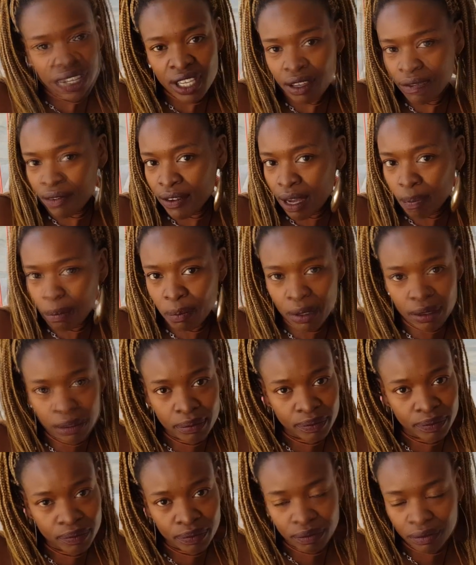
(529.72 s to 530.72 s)
give up.
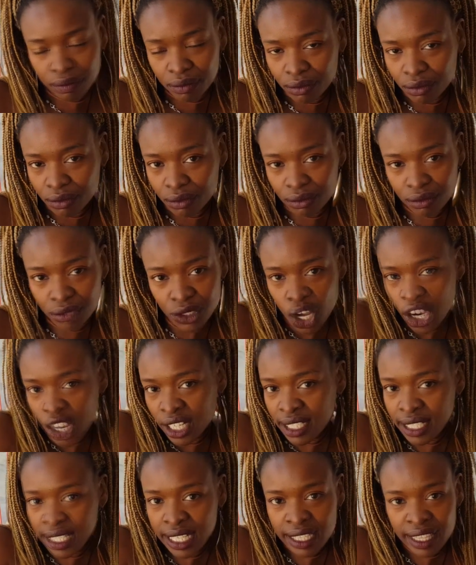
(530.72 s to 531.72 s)

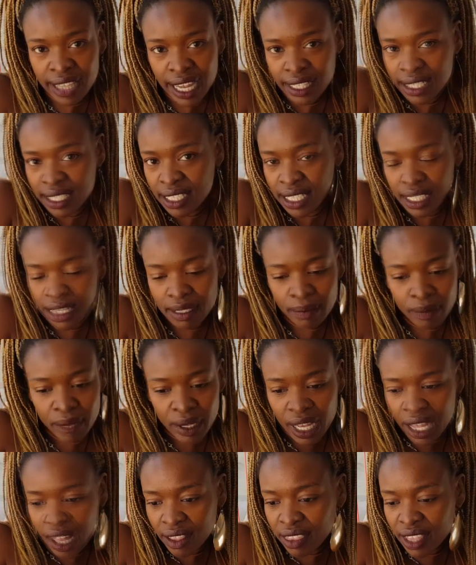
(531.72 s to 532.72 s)
Honestly, that's
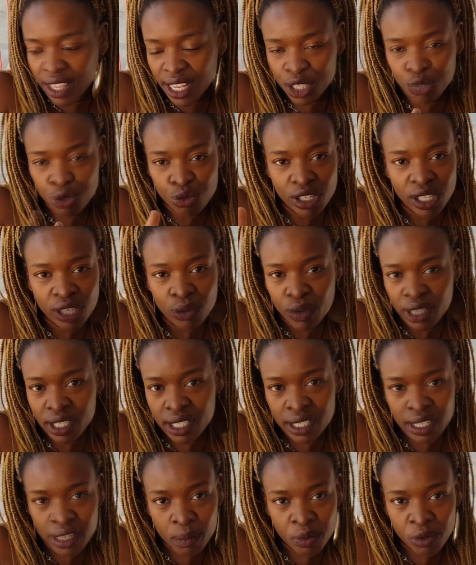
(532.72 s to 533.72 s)
really what
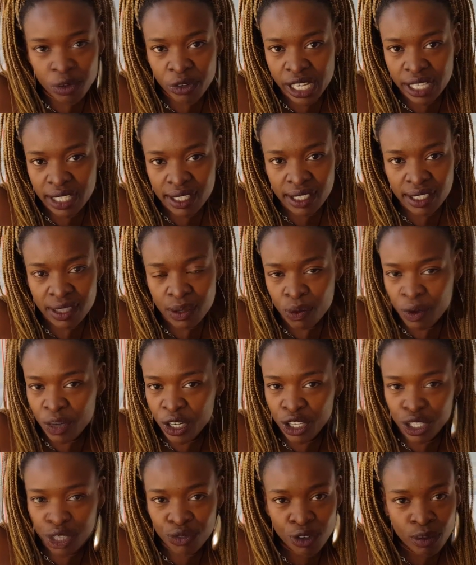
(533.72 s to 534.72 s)
separates the
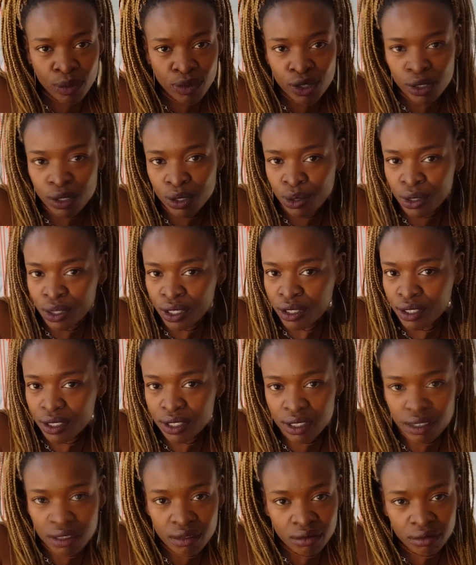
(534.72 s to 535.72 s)
winners from the
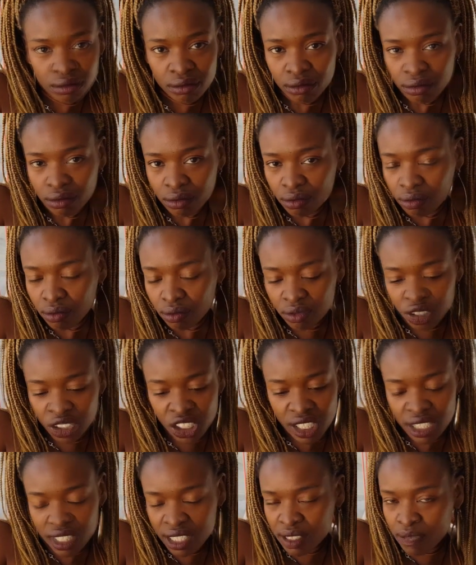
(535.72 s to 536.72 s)
losers.
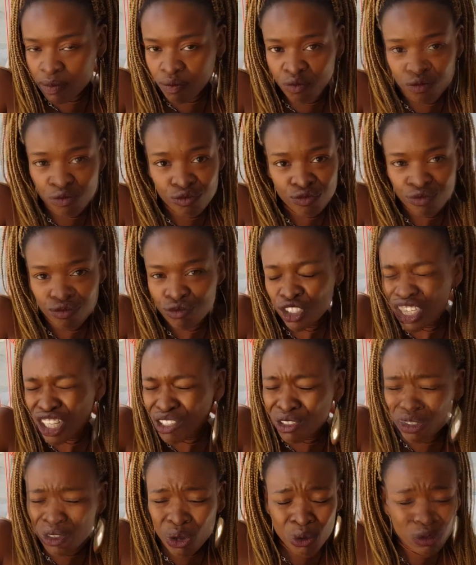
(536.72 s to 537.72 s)
Just
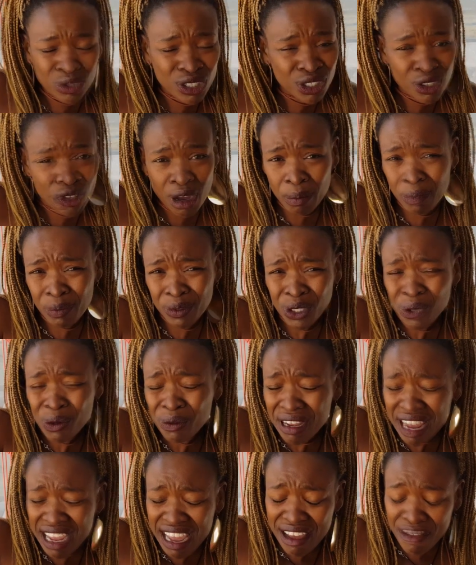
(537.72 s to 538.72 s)
don't stop.
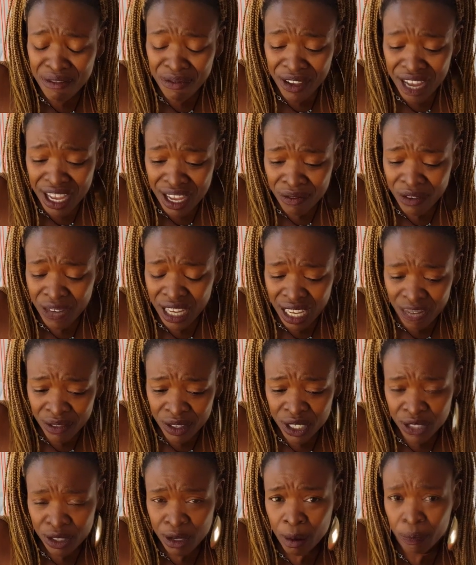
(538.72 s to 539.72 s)
Don't
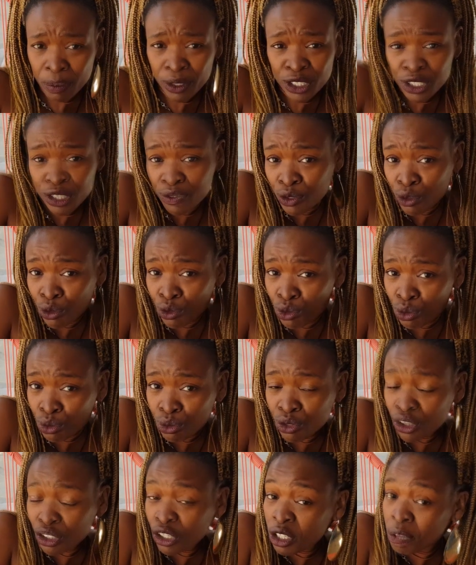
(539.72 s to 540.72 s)
ever stop, because if you
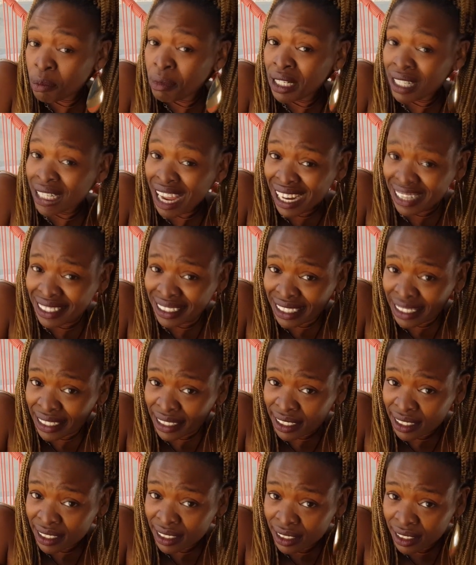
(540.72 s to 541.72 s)
do, you're gonna be
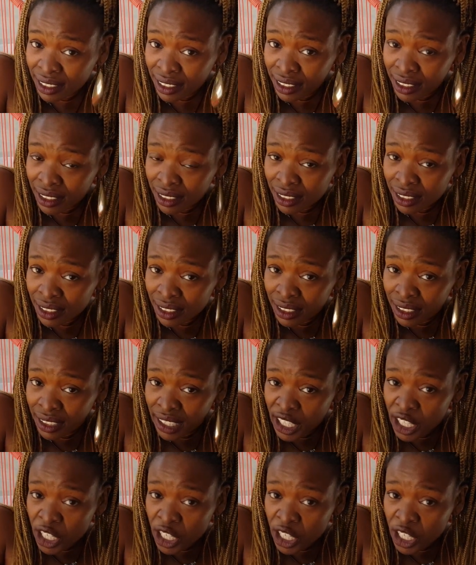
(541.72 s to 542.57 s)
90 and